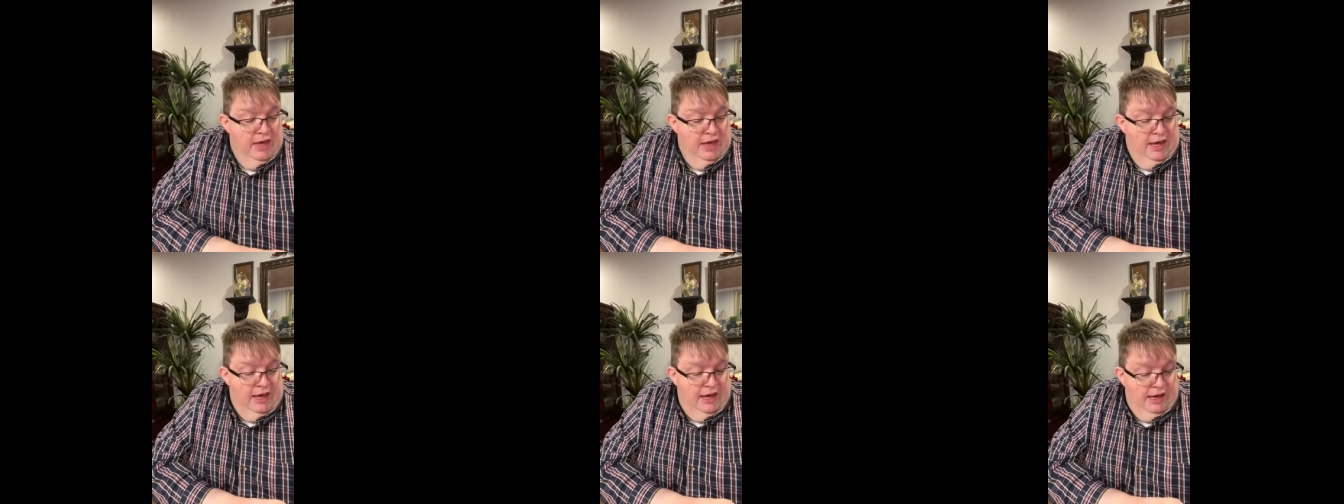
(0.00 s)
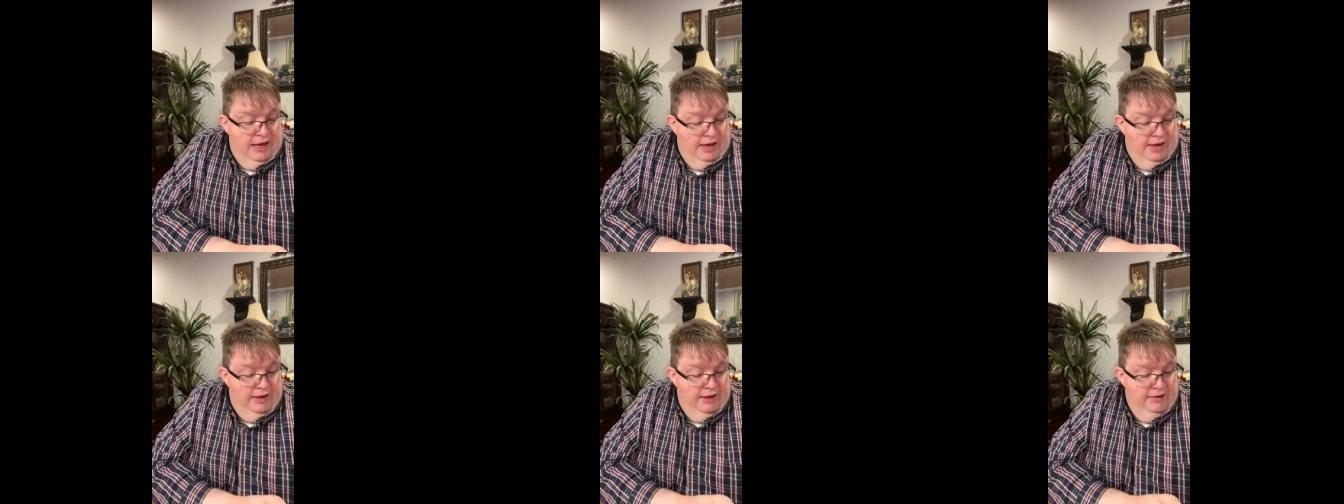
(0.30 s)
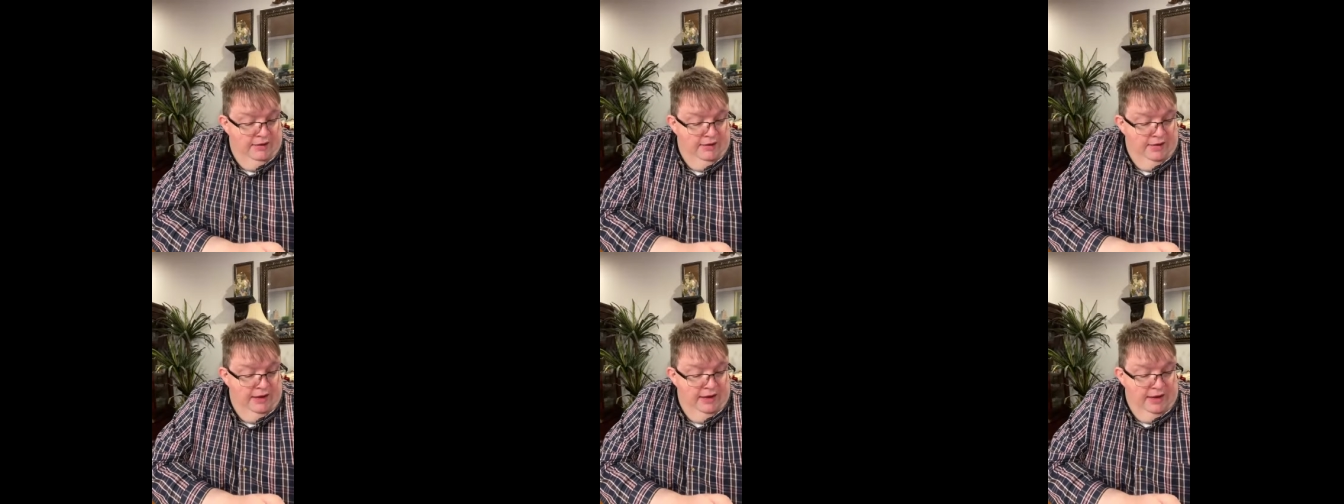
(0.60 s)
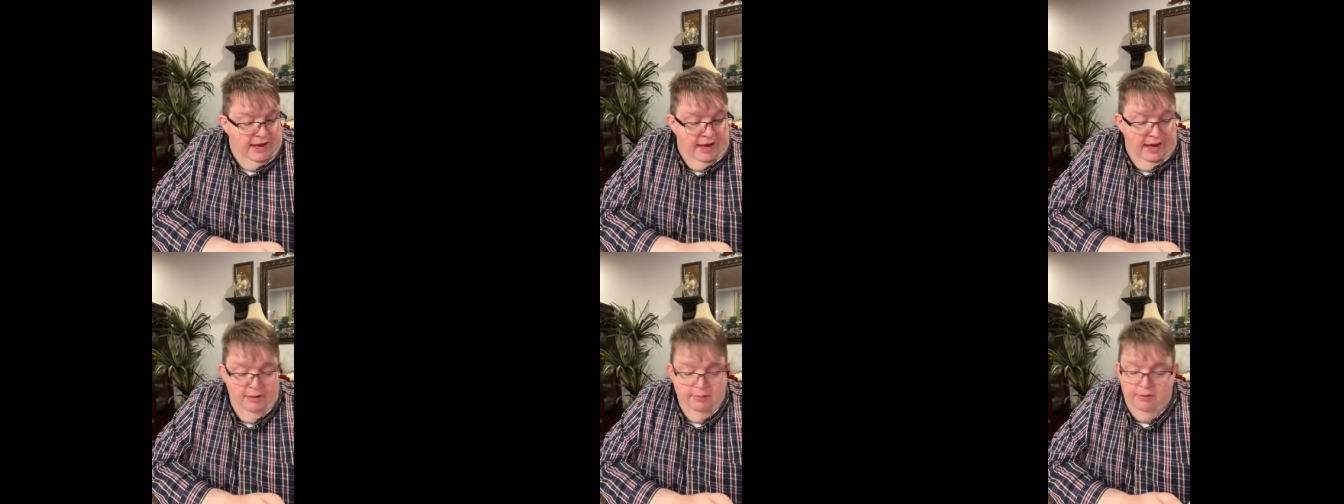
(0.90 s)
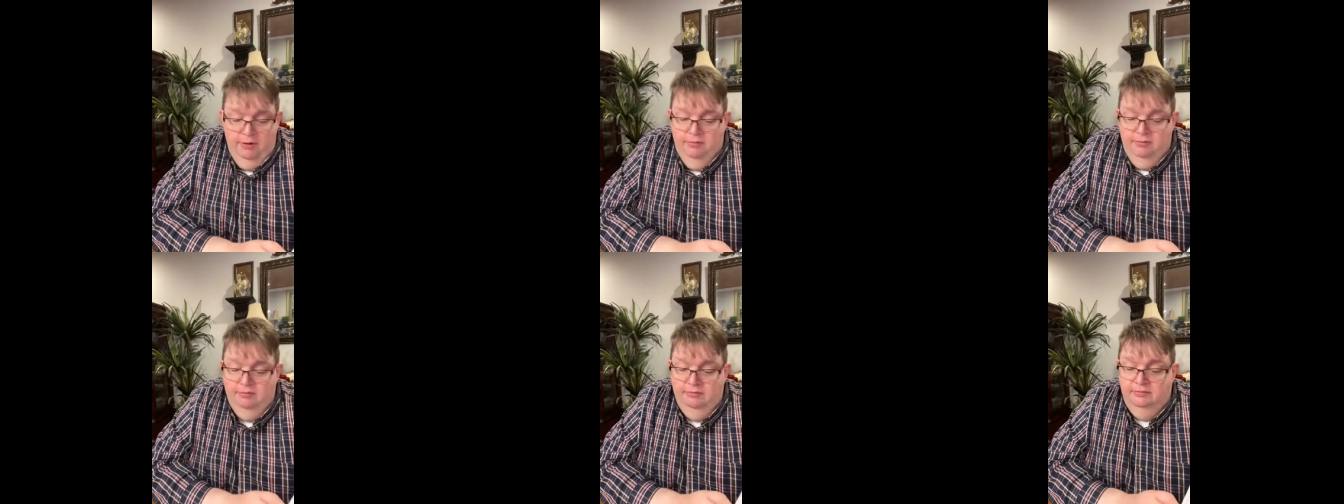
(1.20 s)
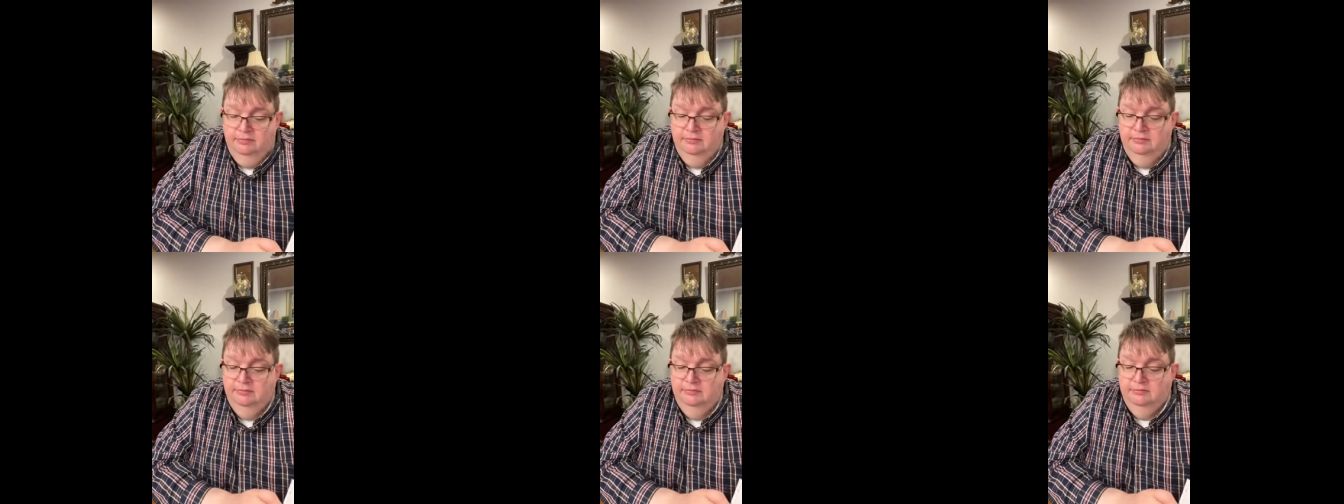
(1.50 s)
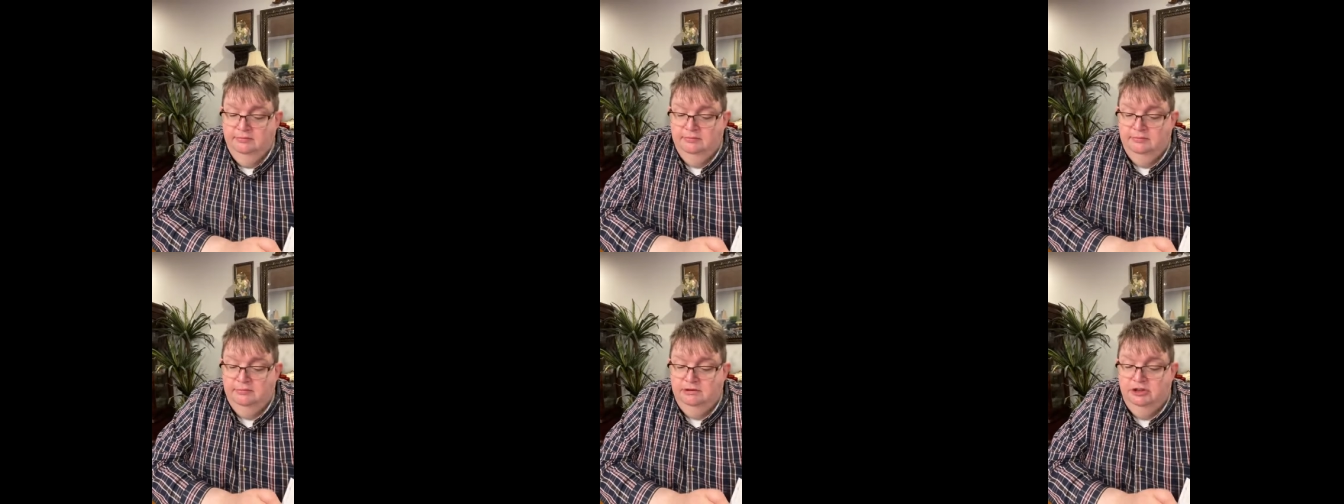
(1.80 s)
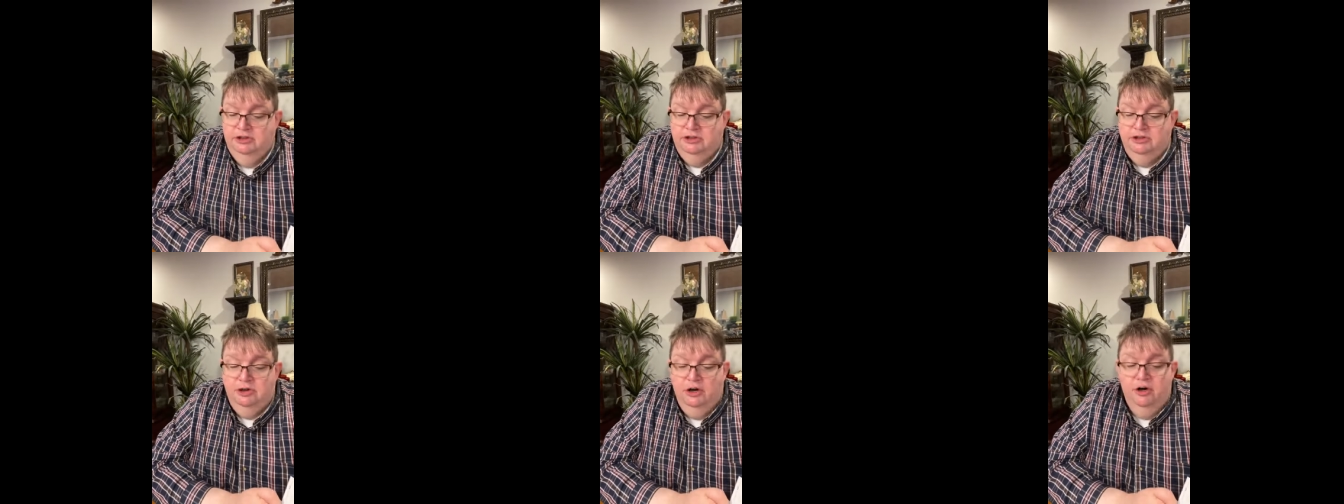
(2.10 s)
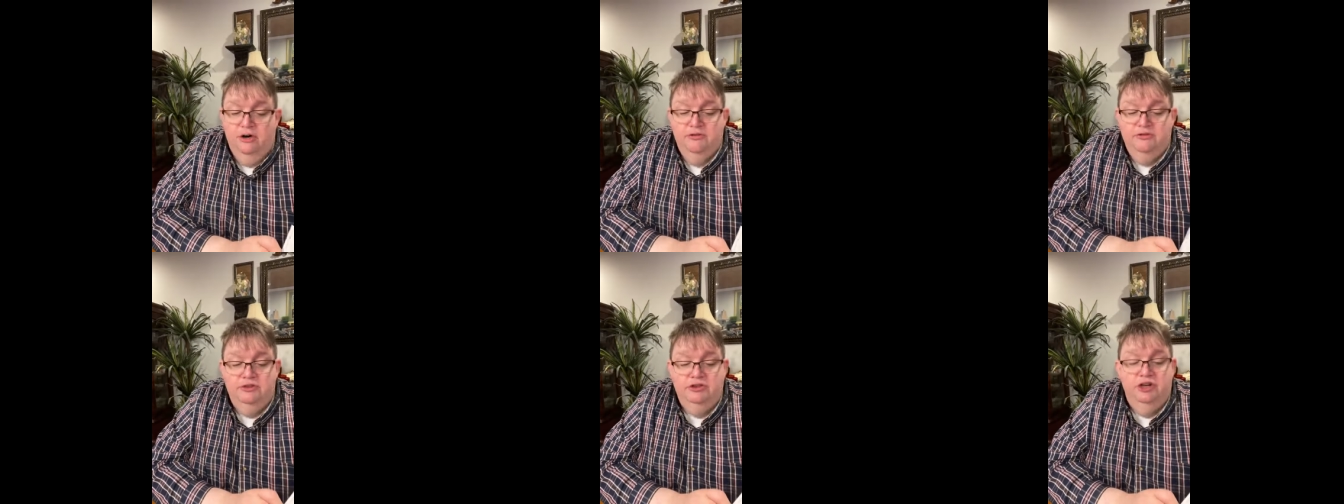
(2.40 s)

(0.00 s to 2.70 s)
Uh, Abram deserved